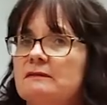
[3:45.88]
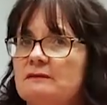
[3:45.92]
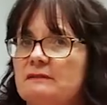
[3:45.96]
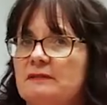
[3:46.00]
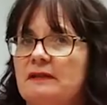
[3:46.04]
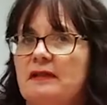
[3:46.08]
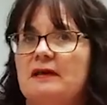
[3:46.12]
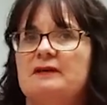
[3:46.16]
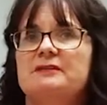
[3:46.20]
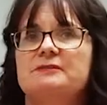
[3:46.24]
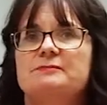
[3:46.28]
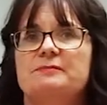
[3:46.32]

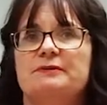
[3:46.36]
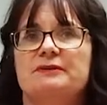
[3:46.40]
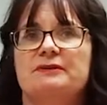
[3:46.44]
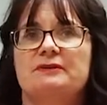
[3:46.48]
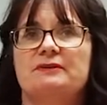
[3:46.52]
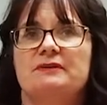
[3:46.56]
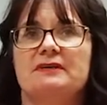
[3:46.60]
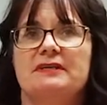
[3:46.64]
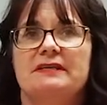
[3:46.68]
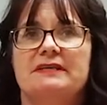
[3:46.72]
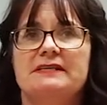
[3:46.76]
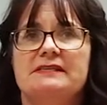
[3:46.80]
Last but
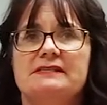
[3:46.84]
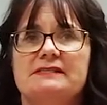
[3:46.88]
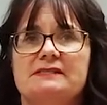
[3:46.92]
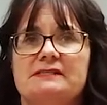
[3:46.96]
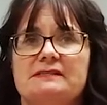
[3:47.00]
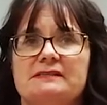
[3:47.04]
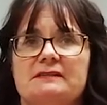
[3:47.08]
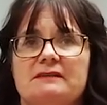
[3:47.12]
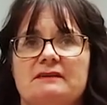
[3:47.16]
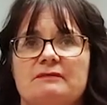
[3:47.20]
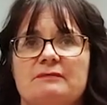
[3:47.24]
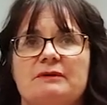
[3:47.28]
not
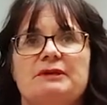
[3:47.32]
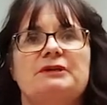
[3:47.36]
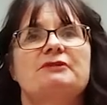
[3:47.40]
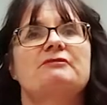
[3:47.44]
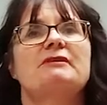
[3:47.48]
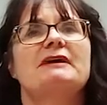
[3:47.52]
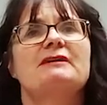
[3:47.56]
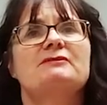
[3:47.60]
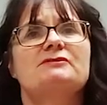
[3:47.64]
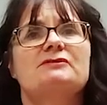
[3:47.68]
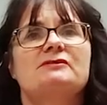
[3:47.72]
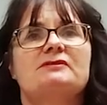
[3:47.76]
least, when you're
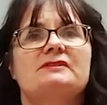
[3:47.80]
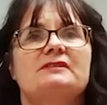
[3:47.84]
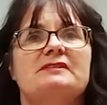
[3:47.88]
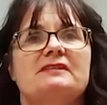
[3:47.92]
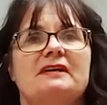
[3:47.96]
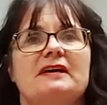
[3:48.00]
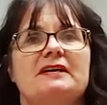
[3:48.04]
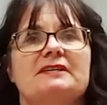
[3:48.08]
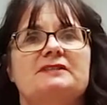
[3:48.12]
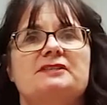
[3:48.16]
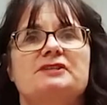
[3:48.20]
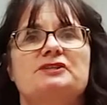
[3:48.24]
out on
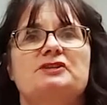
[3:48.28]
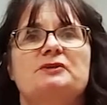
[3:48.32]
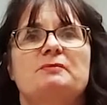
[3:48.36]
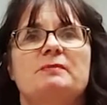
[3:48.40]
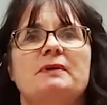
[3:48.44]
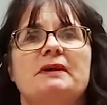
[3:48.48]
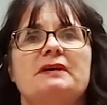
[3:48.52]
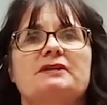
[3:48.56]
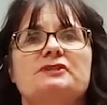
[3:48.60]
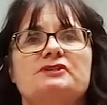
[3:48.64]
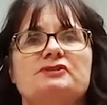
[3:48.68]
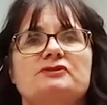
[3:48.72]
site and you
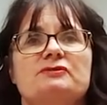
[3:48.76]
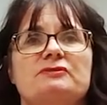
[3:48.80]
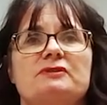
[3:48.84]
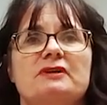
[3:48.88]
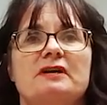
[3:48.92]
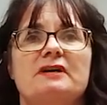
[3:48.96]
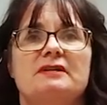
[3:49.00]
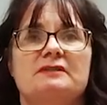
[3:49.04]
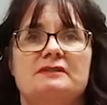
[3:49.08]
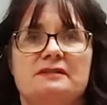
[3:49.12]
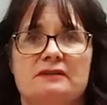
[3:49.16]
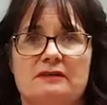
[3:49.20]
place your
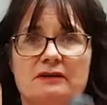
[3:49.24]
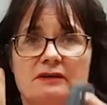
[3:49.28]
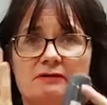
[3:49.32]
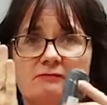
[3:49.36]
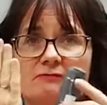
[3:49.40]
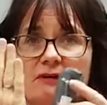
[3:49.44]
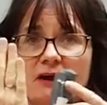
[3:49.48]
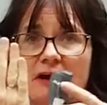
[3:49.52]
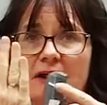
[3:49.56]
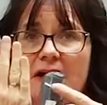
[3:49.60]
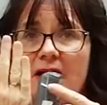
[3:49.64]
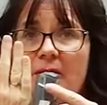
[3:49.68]
Nardalert
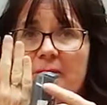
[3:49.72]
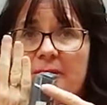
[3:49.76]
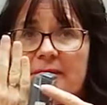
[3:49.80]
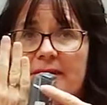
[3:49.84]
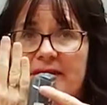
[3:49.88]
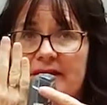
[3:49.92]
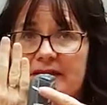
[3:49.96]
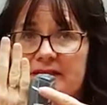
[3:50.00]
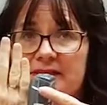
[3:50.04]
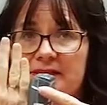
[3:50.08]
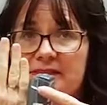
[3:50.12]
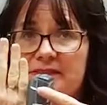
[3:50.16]
right up
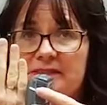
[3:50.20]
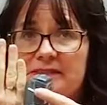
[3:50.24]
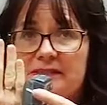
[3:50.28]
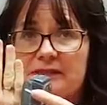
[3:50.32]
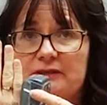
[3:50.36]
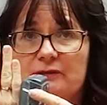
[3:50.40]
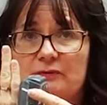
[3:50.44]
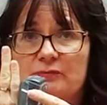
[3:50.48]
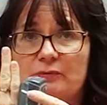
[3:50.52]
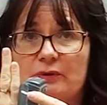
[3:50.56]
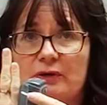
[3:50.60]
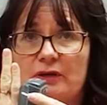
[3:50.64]
against
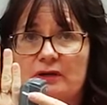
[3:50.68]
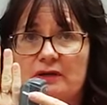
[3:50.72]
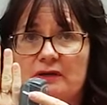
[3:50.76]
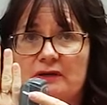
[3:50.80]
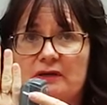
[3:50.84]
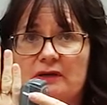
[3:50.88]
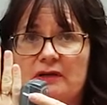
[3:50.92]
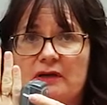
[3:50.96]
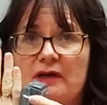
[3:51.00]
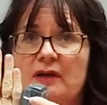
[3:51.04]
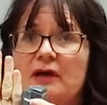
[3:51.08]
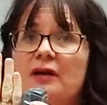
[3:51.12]
steelwork,
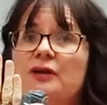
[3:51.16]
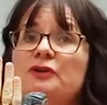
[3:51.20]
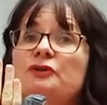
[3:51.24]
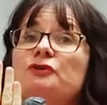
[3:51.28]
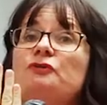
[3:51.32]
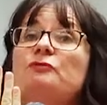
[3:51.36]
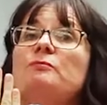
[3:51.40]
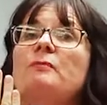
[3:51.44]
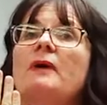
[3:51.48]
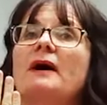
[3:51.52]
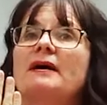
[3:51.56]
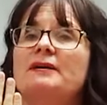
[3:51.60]

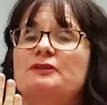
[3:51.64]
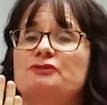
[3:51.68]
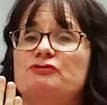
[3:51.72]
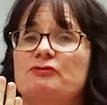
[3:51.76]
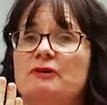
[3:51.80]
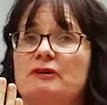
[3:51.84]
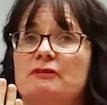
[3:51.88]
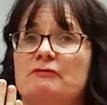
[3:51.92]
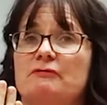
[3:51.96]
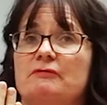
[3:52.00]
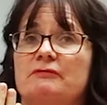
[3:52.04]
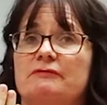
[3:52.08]
you might
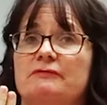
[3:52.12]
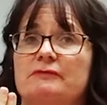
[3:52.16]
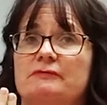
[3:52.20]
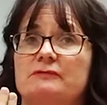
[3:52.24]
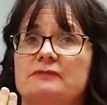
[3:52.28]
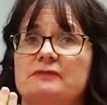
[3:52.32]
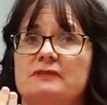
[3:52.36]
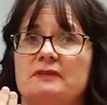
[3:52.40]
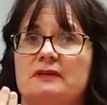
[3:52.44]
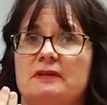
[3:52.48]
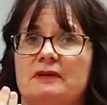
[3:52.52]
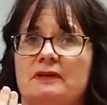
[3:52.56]
trigger a
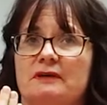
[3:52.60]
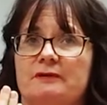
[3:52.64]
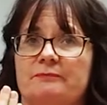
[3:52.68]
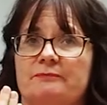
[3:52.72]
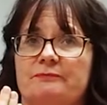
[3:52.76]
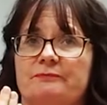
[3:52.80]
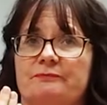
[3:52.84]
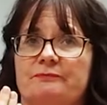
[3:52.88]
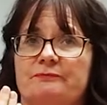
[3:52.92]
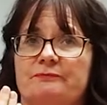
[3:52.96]
false alarm.